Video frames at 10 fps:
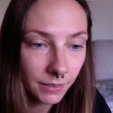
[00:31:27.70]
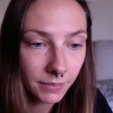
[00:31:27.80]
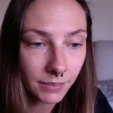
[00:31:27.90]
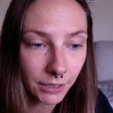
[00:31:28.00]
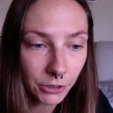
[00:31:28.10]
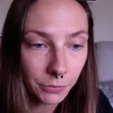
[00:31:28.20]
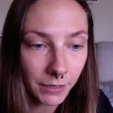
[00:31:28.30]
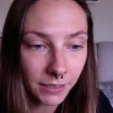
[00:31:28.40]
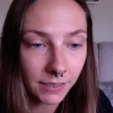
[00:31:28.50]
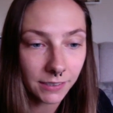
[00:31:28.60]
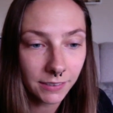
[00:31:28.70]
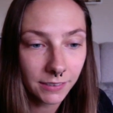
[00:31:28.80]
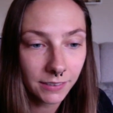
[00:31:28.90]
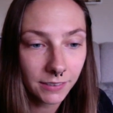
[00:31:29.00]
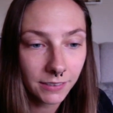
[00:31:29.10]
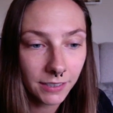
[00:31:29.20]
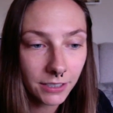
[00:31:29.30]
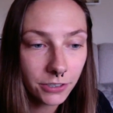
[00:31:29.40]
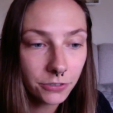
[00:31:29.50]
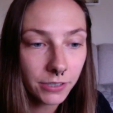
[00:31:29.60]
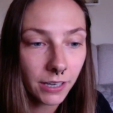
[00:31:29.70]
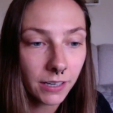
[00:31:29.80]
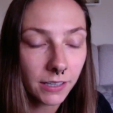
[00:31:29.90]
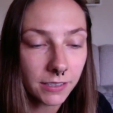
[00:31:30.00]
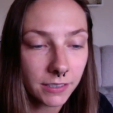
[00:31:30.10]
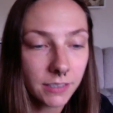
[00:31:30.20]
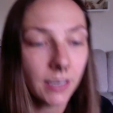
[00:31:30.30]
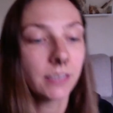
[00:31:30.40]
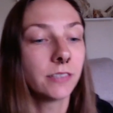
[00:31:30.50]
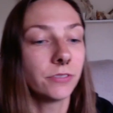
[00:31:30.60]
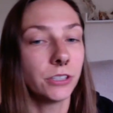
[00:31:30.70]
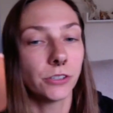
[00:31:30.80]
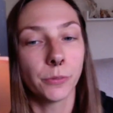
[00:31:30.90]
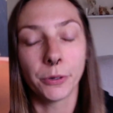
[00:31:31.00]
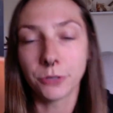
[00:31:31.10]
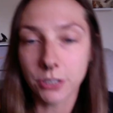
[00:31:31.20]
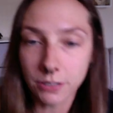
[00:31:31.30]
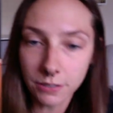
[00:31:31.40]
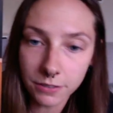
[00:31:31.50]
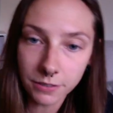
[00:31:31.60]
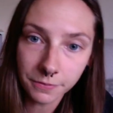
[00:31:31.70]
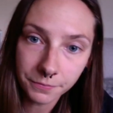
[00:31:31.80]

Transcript: Thank you, Bonnie. Histrionic is excessive in your emotions.